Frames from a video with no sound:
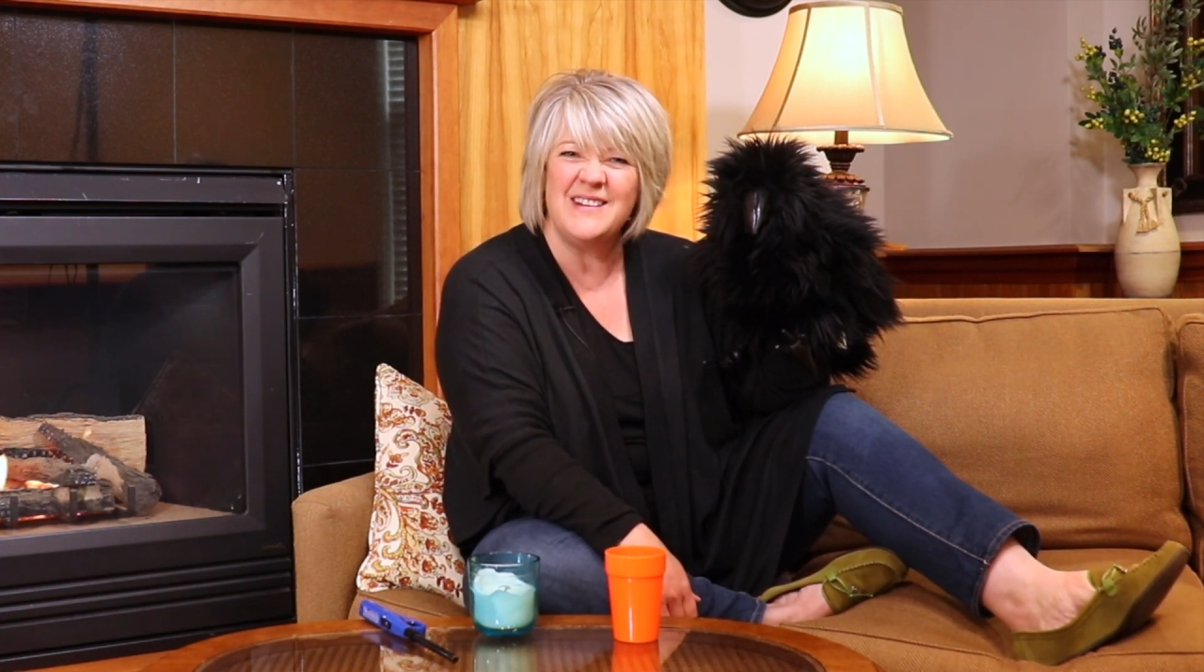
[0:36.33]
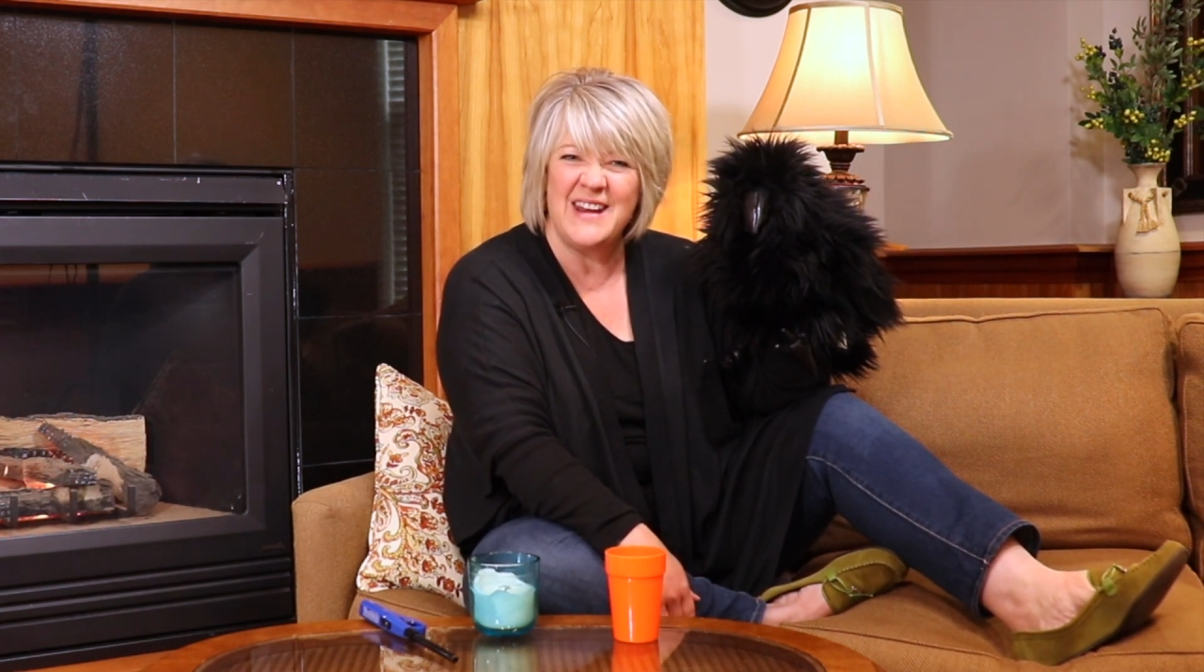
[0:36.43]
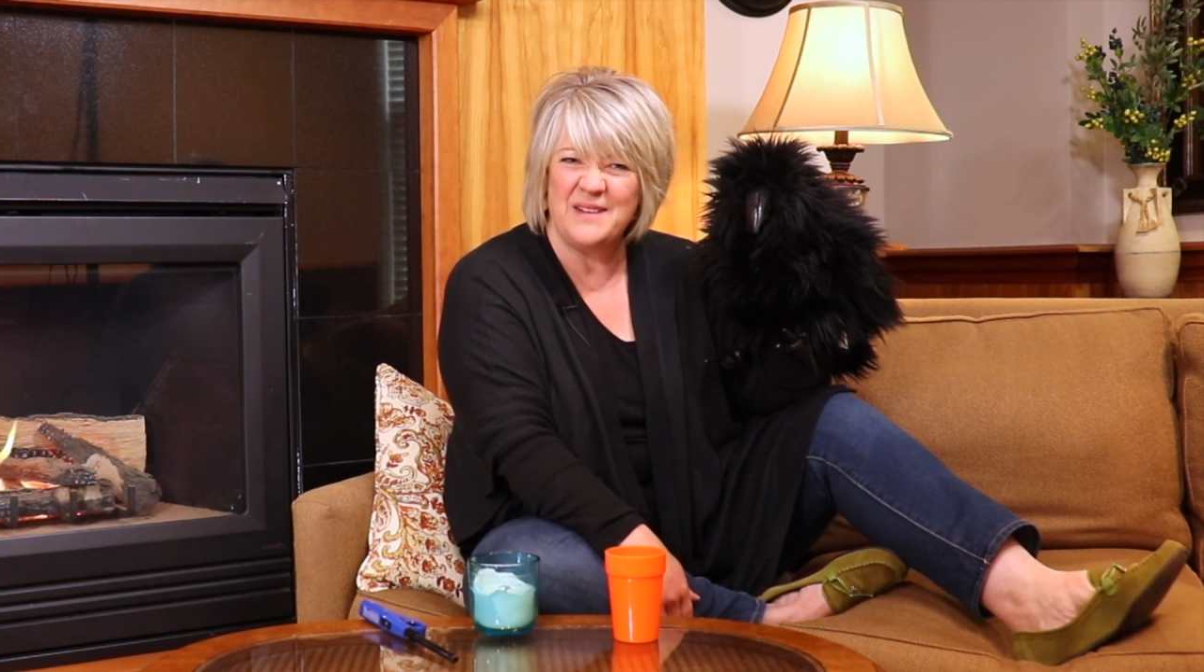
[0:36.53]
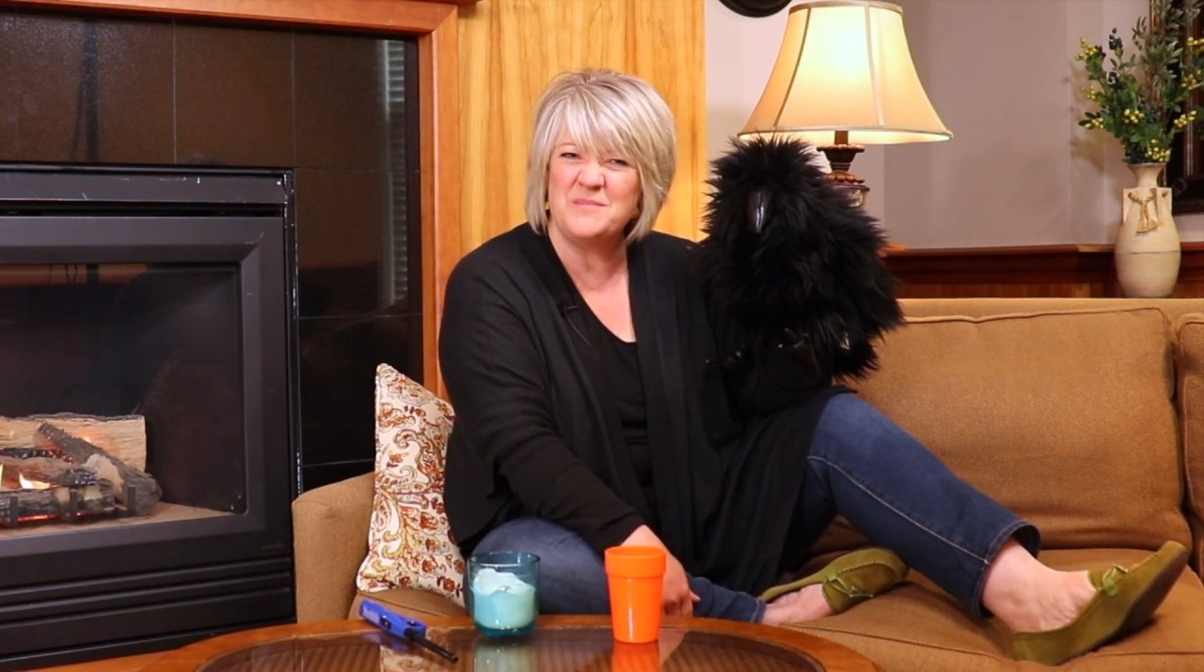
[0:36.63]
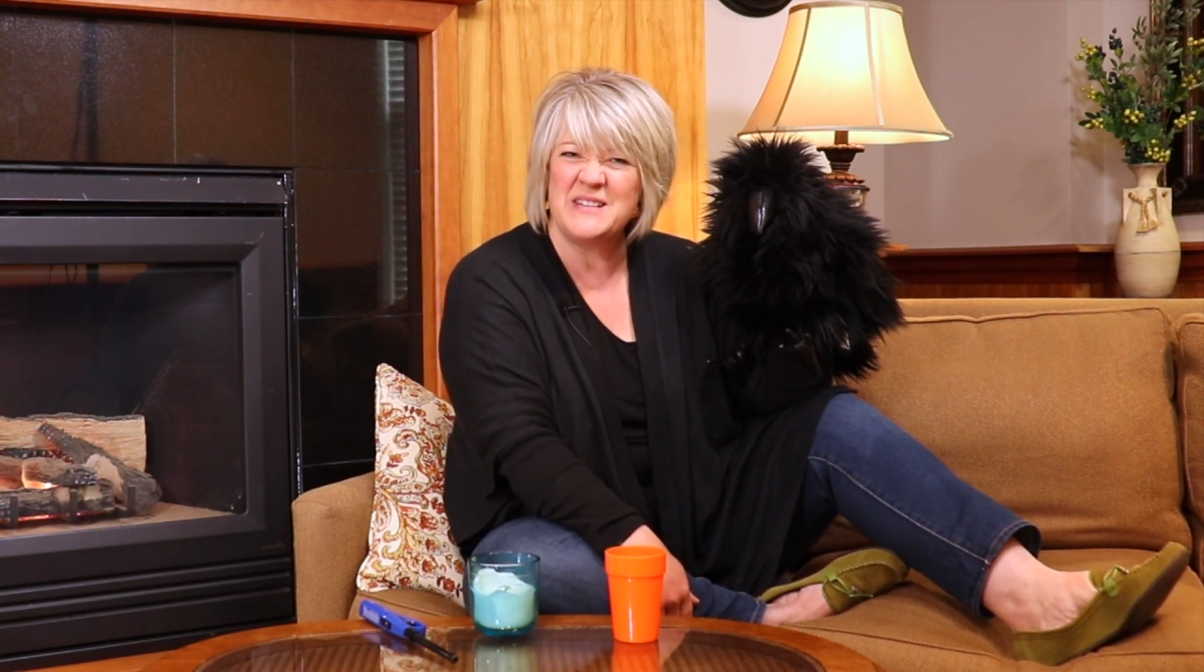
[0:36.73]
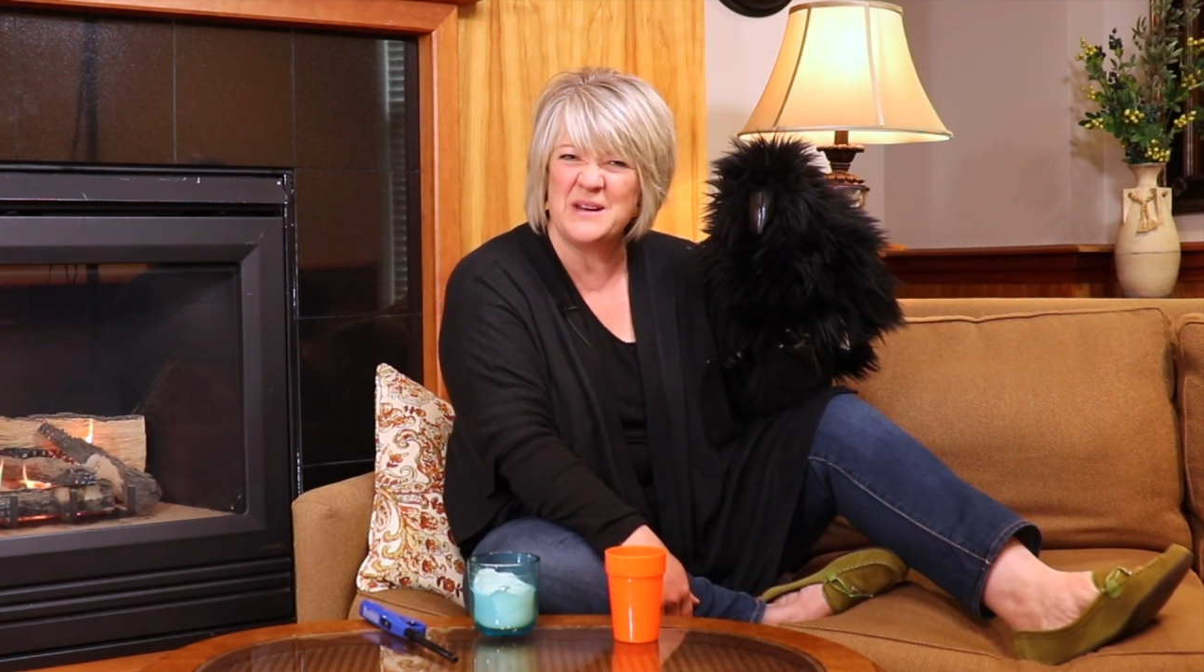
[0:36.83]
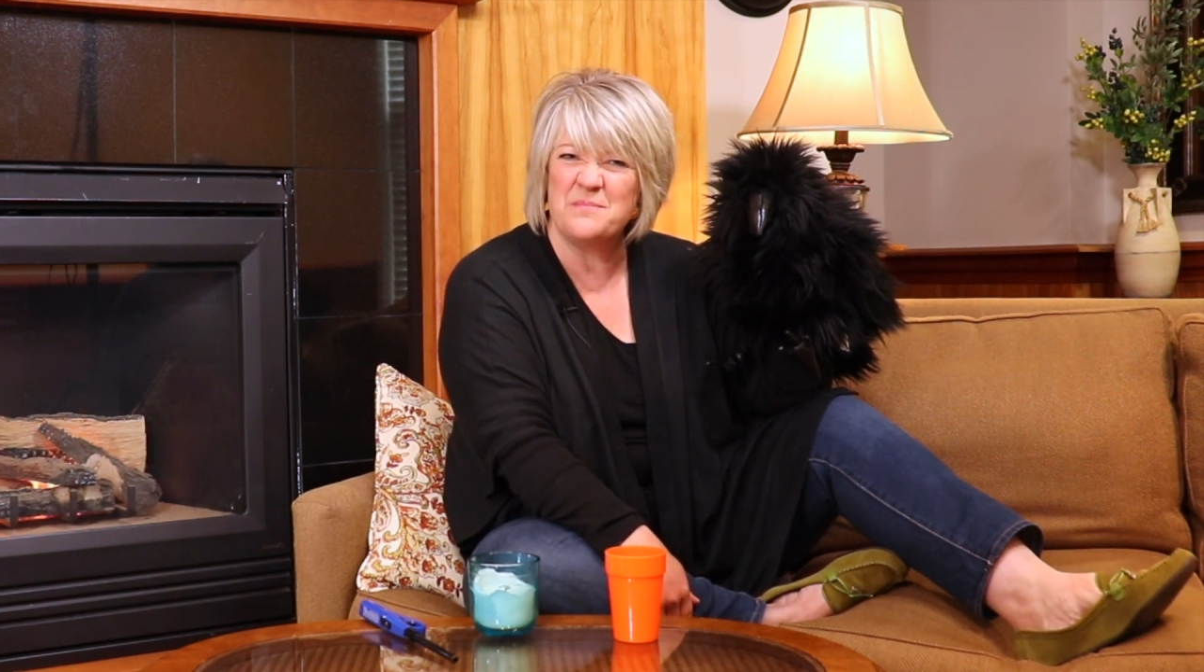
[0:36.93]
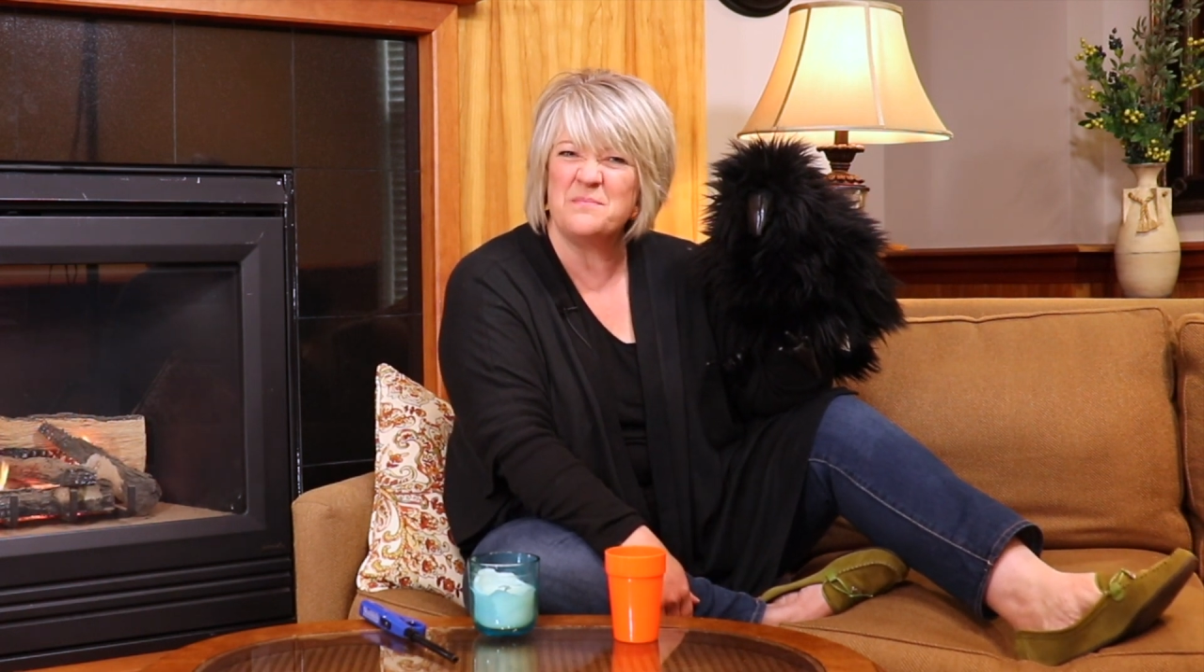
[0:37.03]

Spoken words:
named him